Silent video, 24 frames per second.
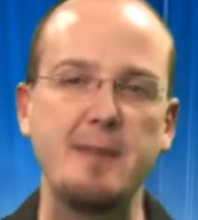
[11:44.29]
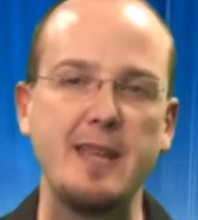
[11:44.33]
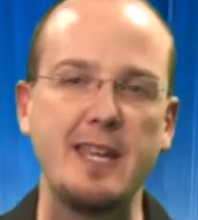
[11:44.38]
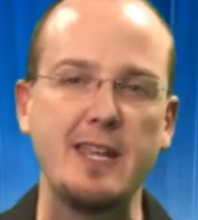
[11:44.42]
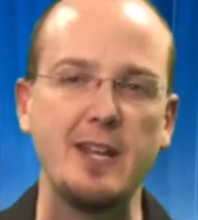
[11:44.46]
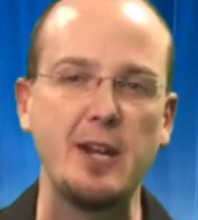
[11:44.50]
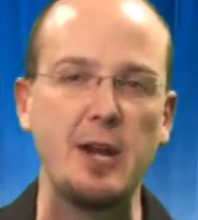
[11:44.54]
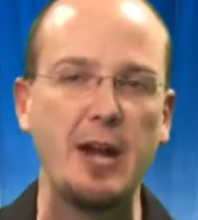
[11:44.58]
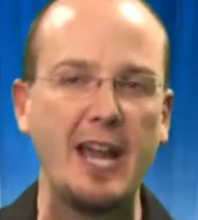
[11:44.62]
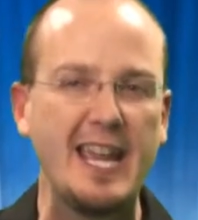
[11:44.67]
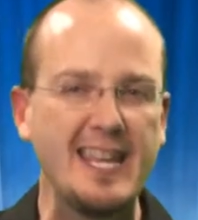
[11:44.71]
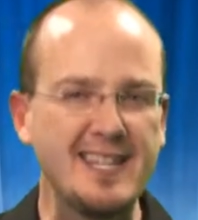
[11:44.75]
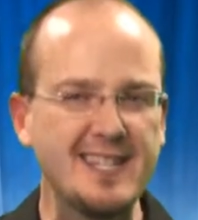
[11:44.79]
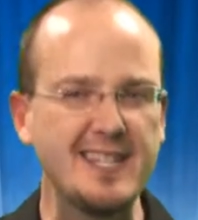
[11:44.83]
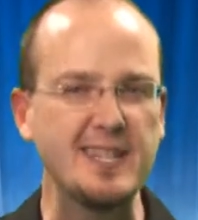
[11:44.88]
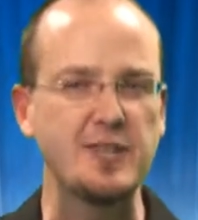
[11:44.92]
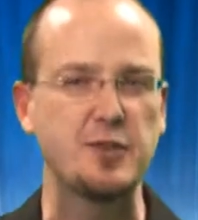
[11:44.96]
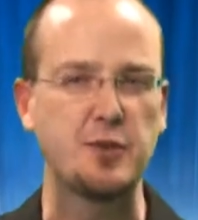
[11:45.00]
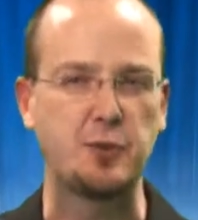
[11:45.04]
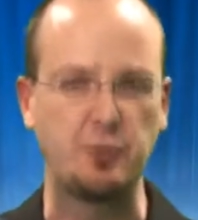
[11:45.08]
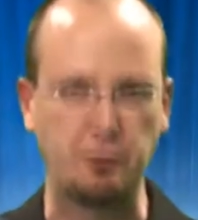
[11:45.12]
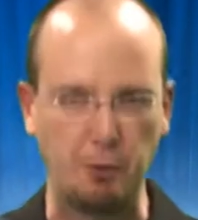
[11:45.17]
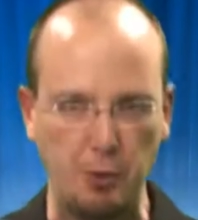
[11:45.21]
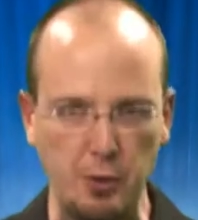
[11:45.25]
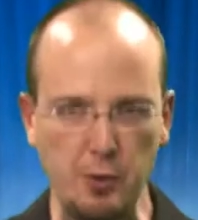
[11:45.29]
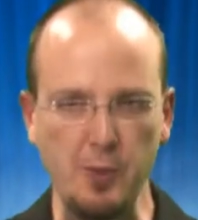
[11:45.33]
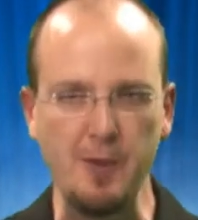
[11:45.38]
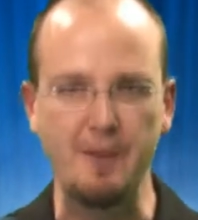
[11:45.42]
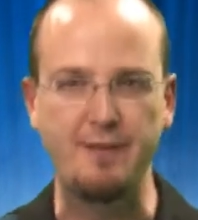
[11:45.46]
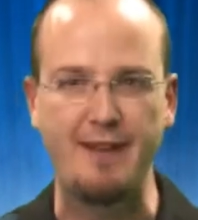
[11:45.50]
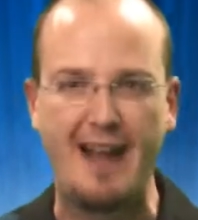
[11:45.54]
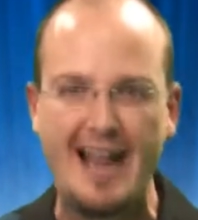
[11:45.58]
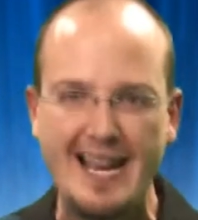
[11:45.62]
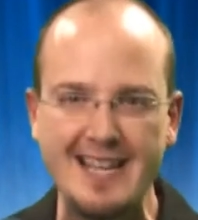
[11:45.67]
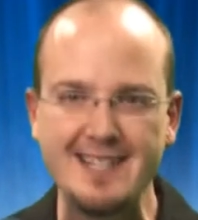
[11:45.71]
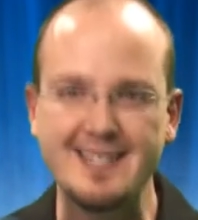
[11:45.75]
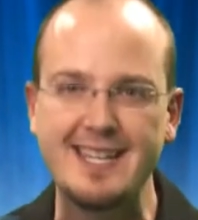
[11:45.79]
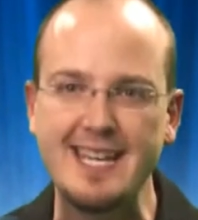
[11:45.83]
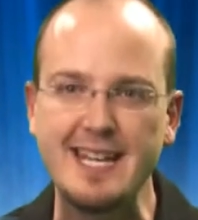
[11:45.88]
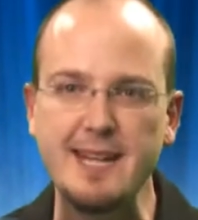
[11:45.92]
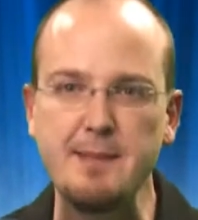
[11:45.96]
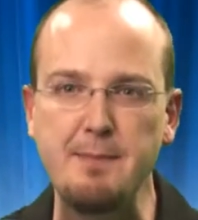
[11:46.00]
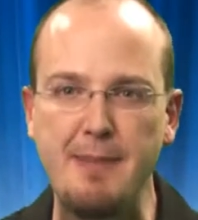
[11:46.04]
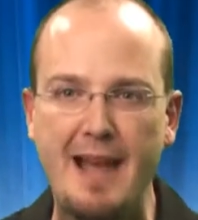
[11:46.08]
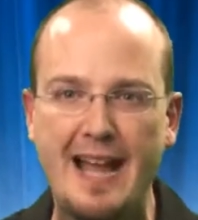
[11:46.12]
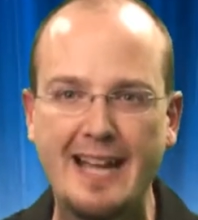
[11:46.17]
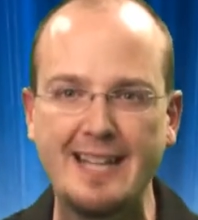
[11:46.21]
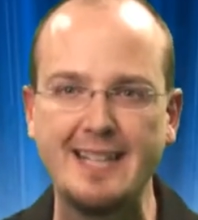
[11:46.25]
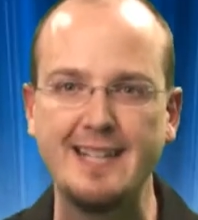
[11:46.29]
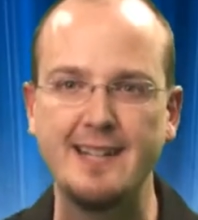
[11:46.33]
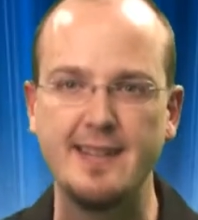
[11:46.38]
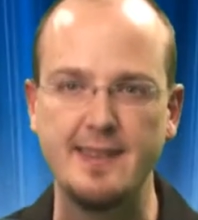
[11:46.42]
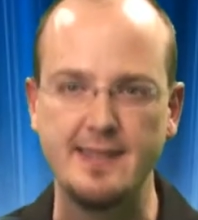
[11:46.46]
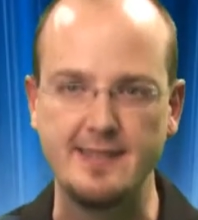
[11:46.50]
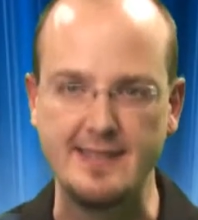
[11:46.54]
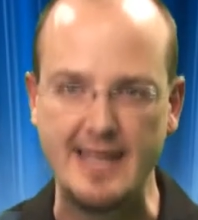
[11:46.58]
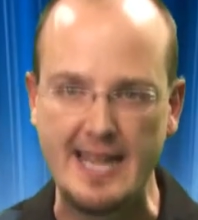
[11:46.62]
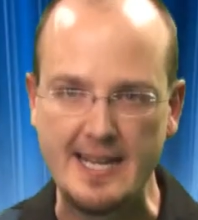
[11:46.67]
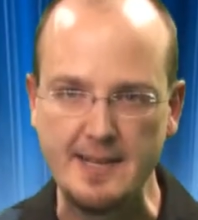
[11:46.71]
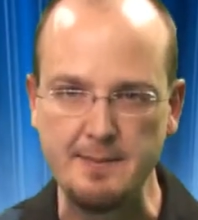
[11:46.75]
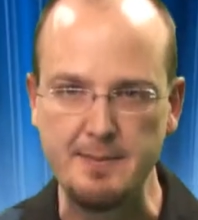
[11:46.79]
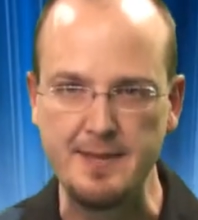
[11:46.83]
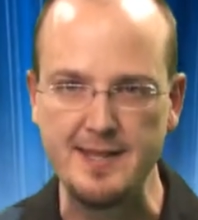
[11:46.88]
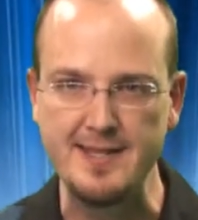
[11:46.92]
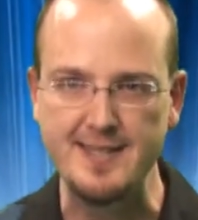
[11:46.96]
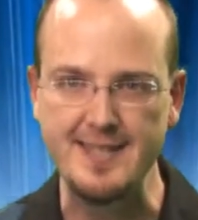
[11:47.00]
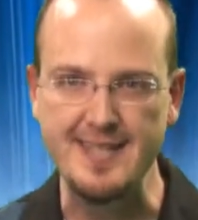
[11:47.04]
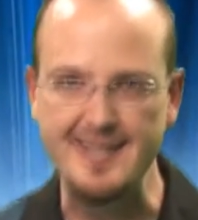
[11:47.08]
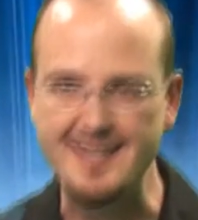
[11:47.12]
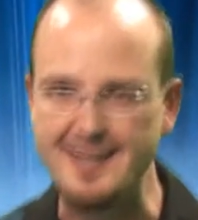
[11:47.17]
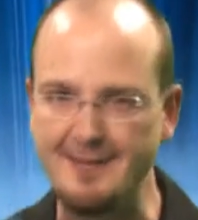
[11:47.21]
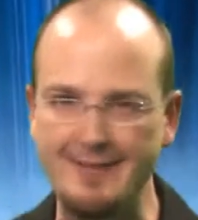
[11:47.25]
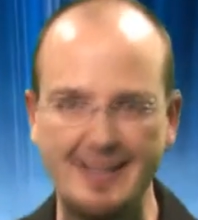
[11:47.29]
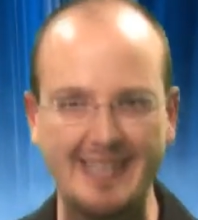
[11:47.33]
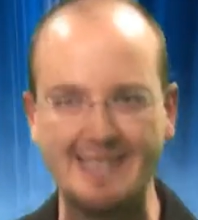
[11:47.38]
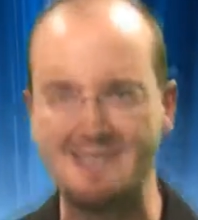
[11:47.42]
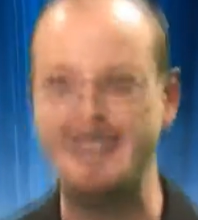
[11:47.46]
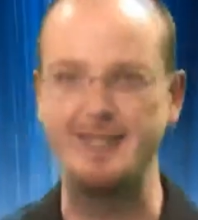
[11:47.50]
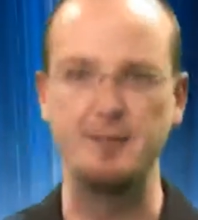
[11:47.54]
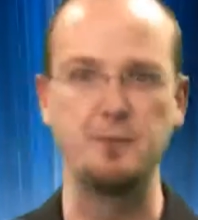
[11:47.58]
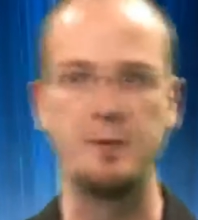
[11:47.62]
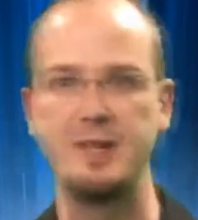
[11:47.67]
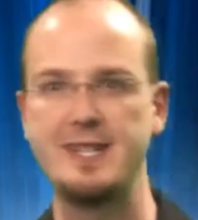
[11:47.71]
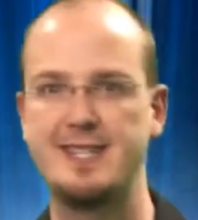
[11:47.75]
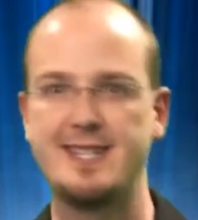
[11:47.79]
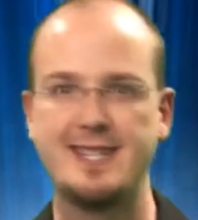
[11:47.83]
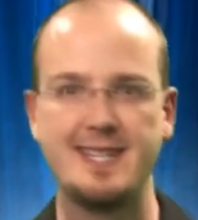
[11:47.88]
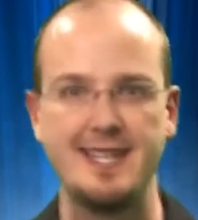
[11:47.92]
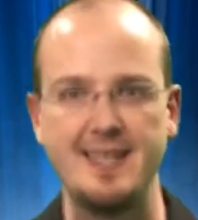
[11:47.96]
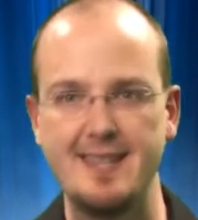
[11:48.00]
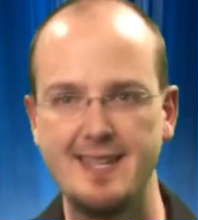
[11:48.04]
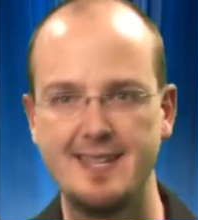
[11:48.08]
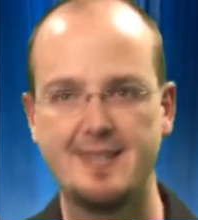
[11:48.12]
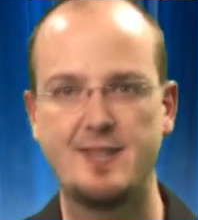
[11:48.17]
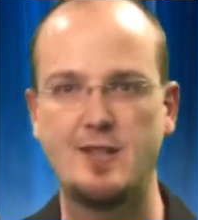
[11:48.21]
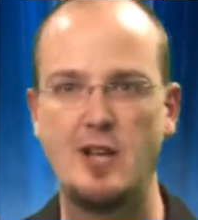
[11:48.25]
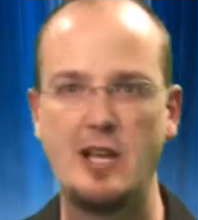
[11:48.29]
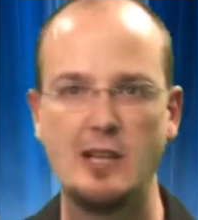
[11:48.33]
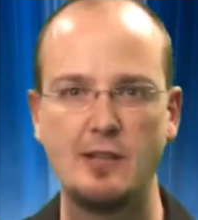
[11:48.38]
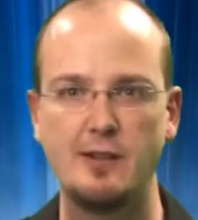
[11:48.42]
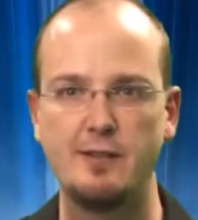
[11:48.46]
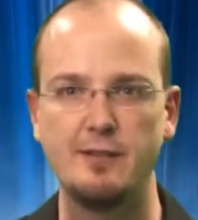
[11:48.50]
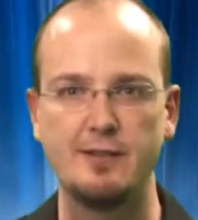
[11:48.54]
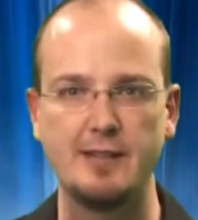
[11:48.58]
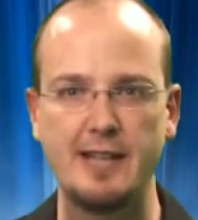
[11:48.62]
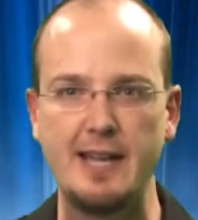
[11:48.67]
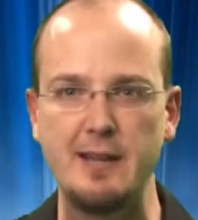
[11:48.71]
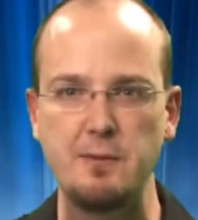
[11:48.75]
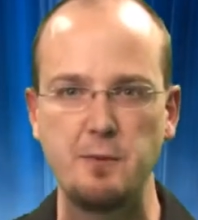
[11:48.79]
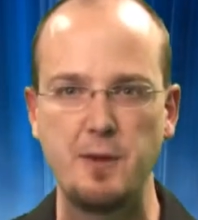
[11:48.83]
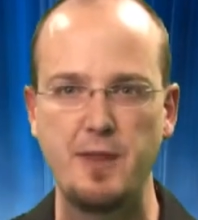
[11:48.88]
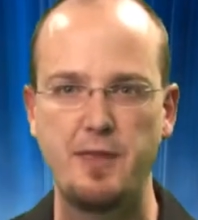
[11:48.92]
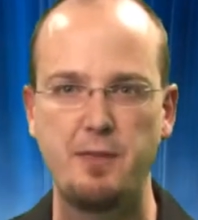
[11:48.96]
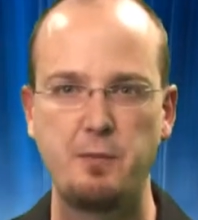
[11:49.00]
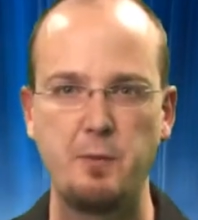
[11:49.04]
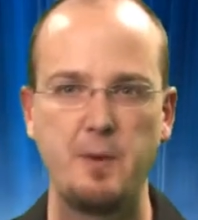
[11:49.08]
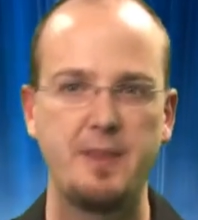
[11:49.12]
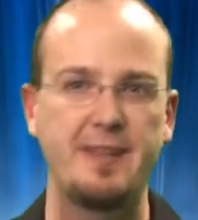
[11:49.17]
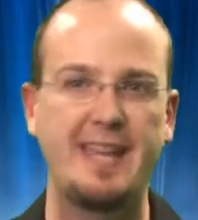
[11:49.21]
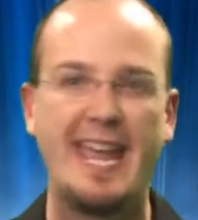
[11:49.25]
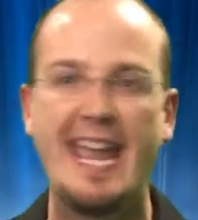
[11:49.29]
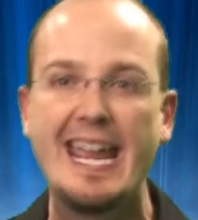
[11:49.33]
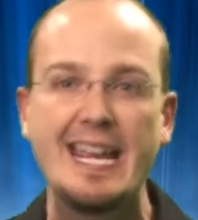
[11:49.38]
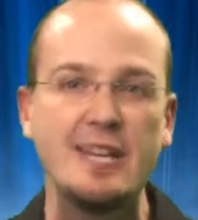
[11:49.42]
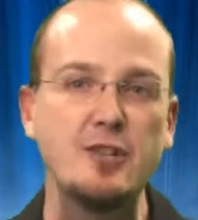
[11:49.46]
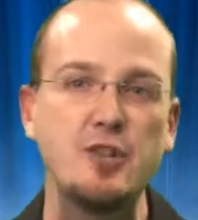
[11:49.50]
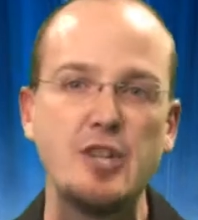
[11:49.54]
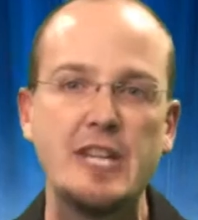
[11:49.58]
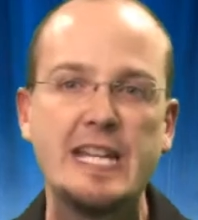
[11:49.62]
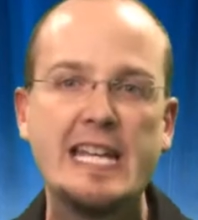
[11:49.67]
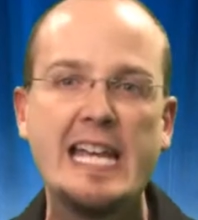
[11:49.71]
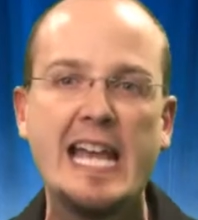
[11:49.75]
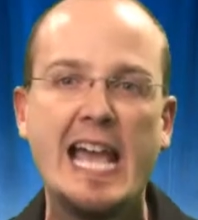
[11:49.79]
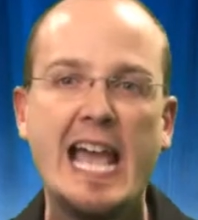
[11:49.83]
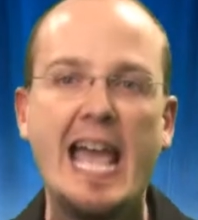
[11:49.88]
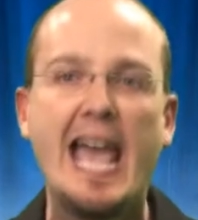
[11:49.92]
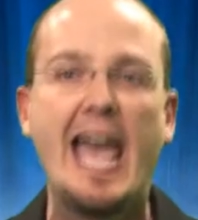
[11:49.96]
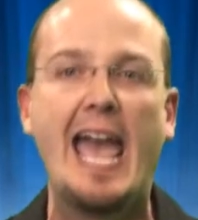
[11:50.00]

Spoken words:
me, is it true Avaya is getting back into the data business? I'm like, didn't we see this all over again with Cajun?